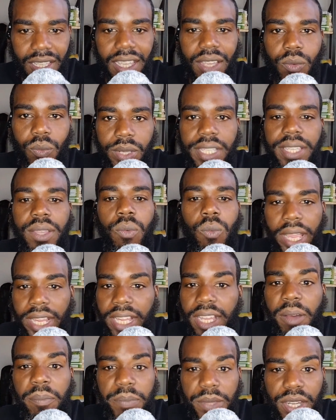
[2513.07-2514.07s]
We can
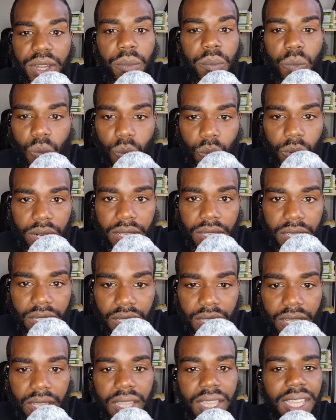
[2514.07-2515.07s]
wake up in the morning
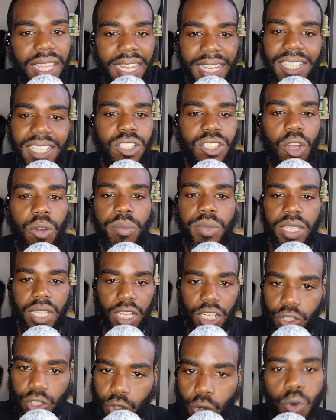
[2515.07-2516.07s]
and it's going to be a
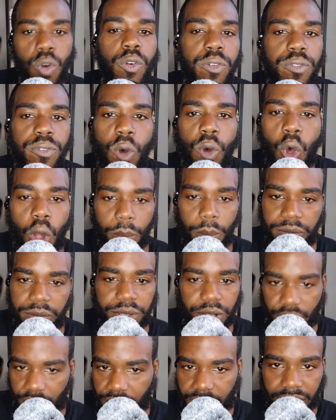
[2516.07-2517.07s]
new form of
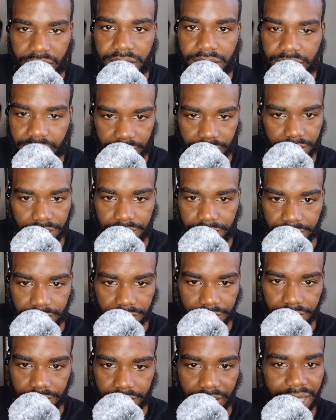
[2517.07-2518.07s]
currency.
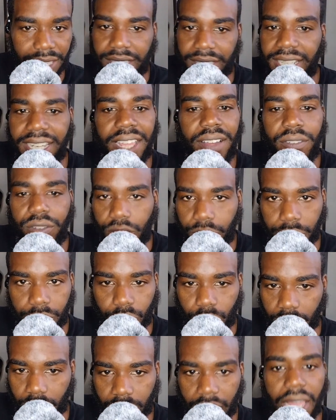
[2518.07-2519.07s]
It's inevitable.
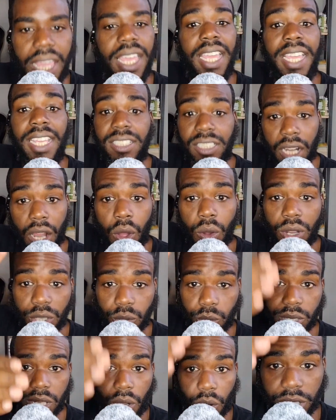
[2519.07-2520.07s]
As long as
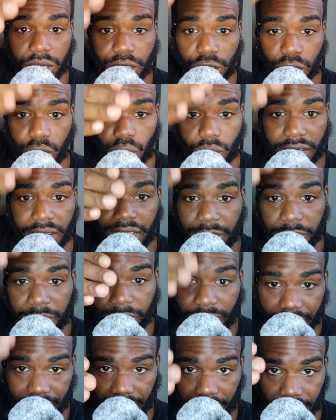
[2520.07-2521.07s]
we this 3D
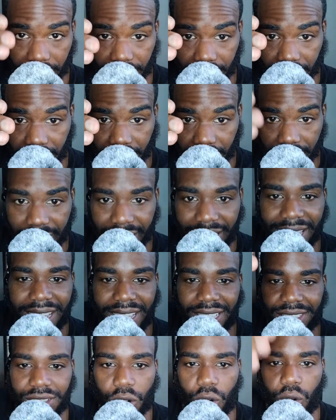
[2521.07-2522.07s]
plane,
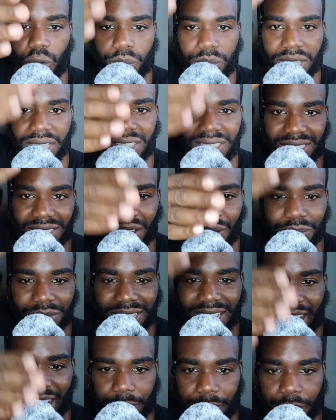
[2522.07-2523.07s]
it's going to be some
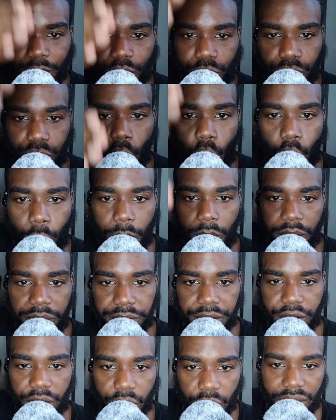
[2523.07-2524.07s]
type of form of
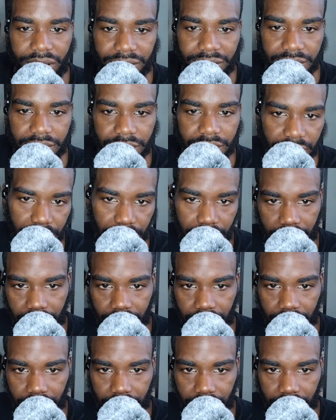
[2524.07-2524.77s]
currency.